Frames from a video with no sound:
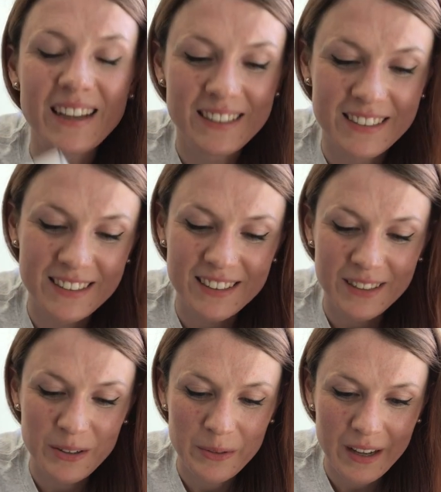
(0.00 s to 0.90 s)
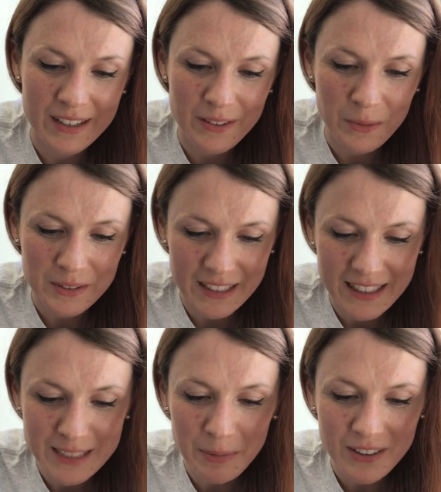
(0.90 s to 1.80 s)
and I don't know what's
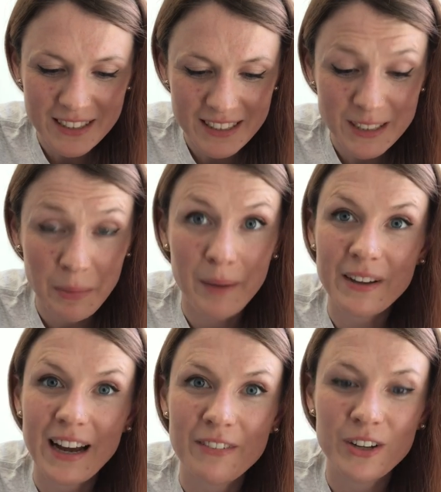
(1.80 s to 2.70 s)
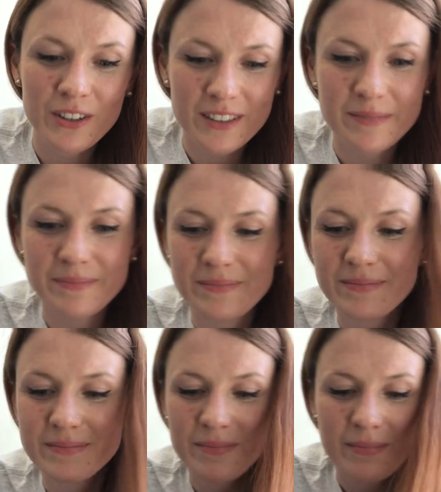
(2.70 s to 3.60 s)
in these boxes, but I'm gonna have a look.
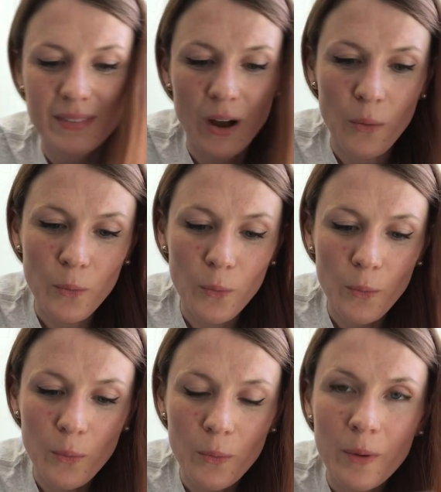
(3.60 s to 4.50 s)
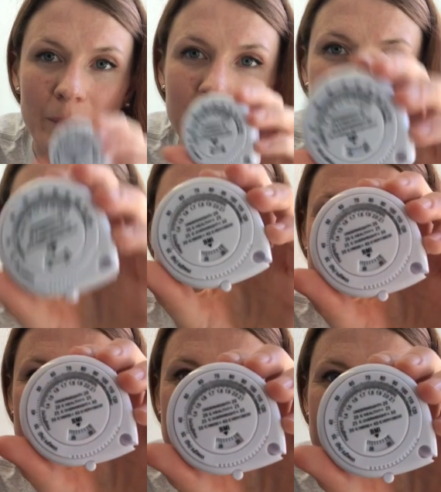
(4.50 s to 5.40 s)
Oh,
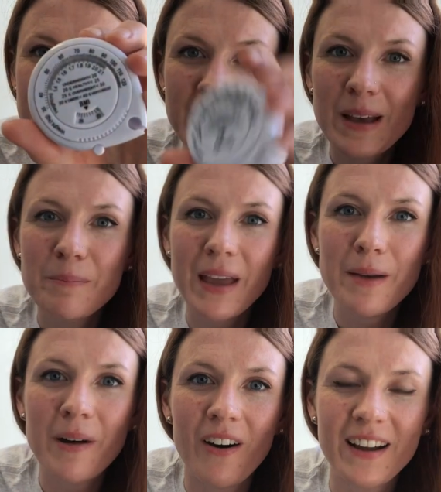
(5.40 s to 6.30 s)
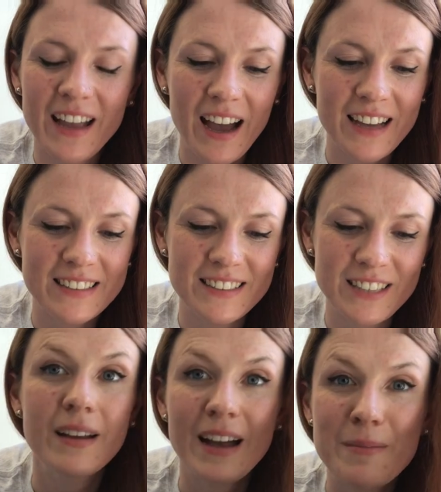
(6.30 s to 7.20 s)
BMI
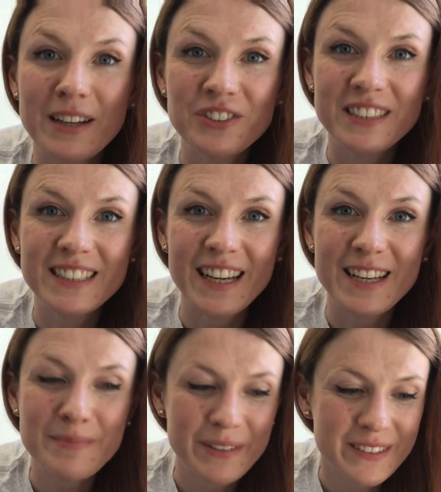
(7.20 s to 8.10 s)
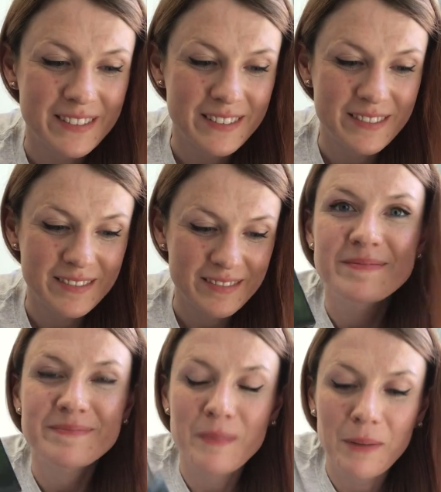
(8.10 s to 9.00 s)
and a measuring tape.
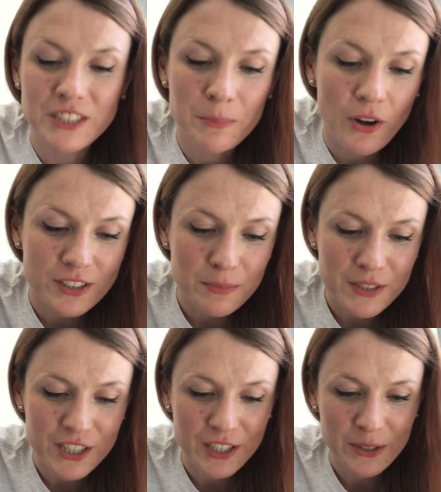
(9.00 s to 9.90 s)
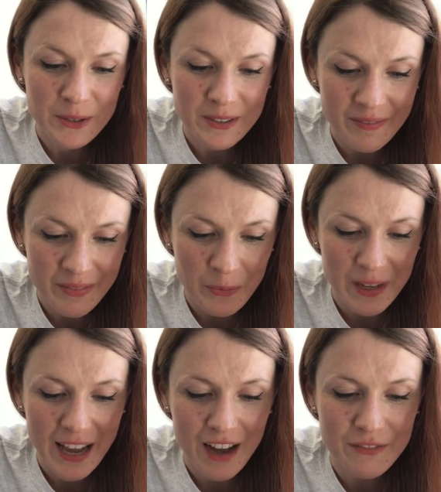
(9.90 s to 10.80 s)
Magic box number two,
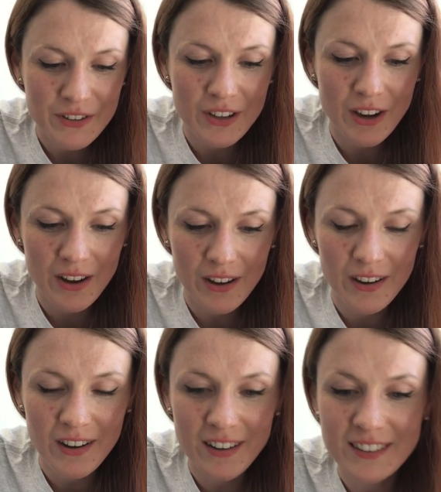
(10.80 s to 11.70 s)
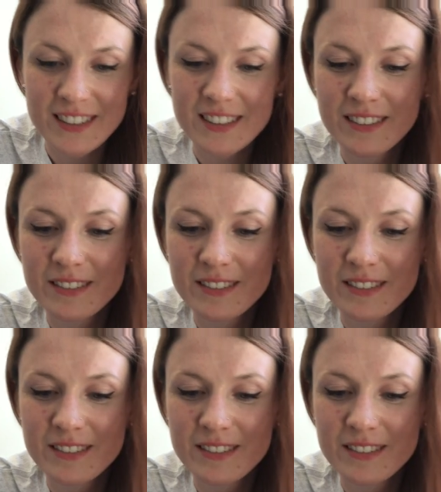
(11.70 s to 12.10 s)
we have got,